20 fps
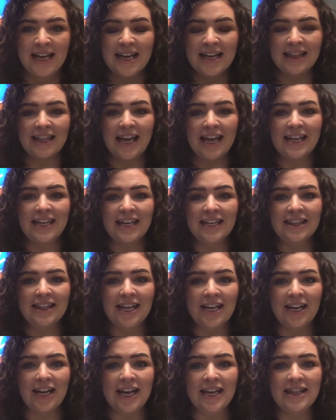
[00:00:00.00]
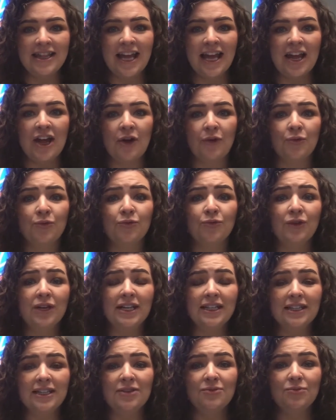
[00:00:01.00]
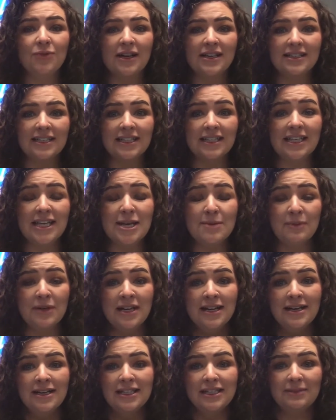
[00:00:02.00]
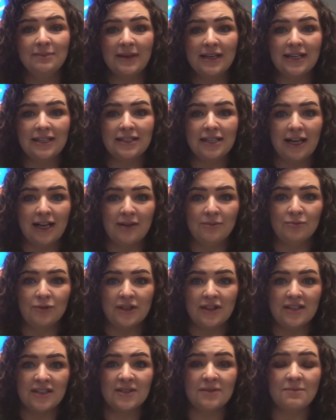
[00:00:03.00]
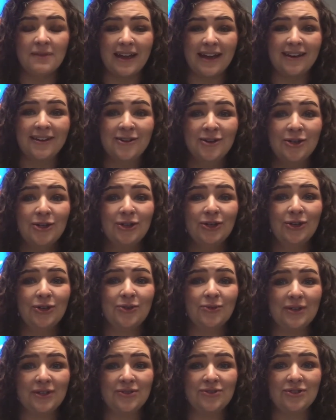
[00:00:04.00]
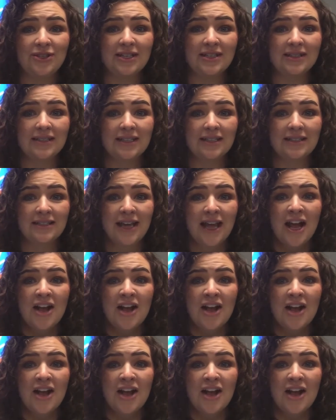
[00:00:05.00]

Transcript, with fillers: They get there and they really want to keep spending time with this man who was Jesus.